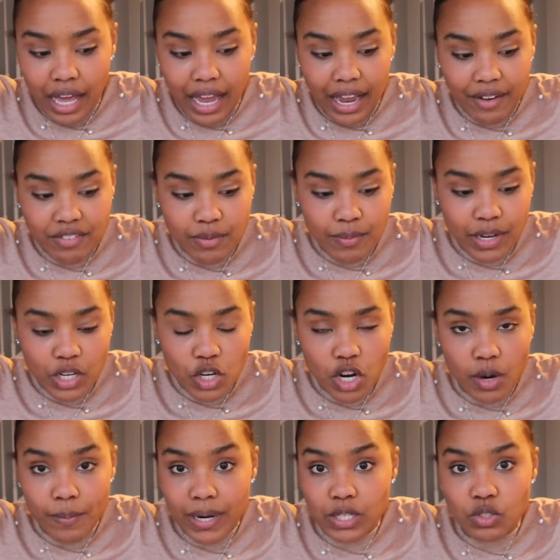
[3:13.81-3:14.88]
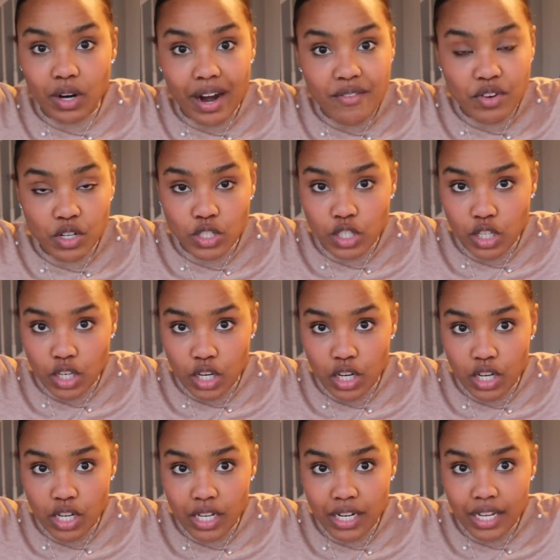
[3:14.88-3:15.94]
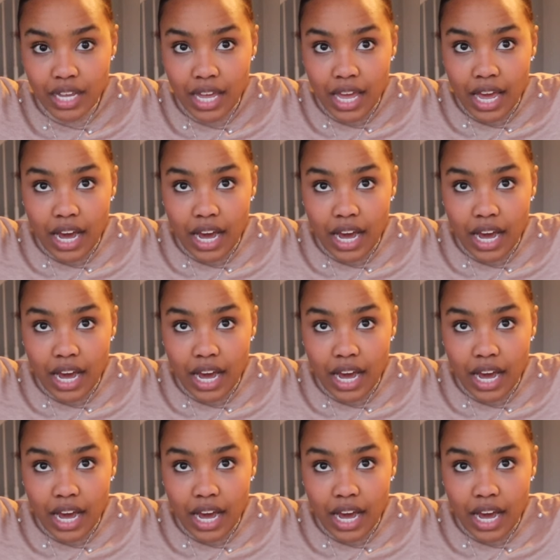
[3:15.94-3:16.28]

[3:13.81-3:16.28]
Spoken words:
I have to make sure my drivers are good.